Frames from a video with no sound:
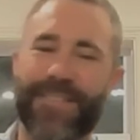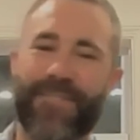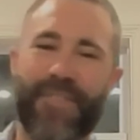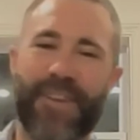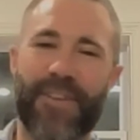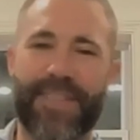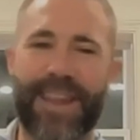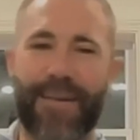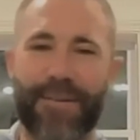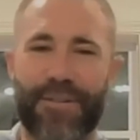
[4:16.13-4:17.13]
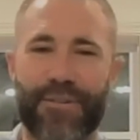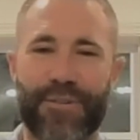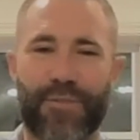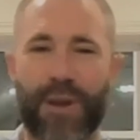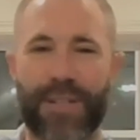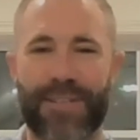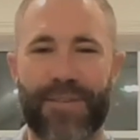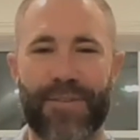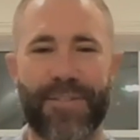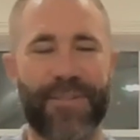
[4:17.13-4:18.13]
figuring that I would choose the Juan
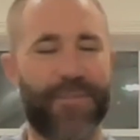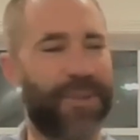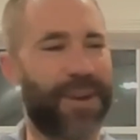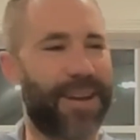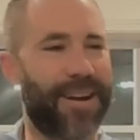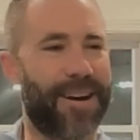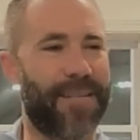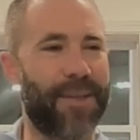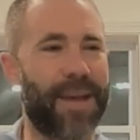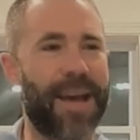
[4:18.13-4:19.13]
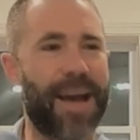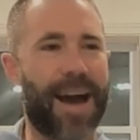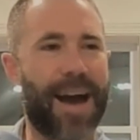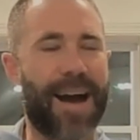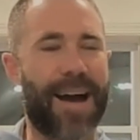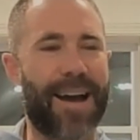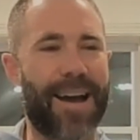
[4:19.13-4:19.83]
Soto deal, but I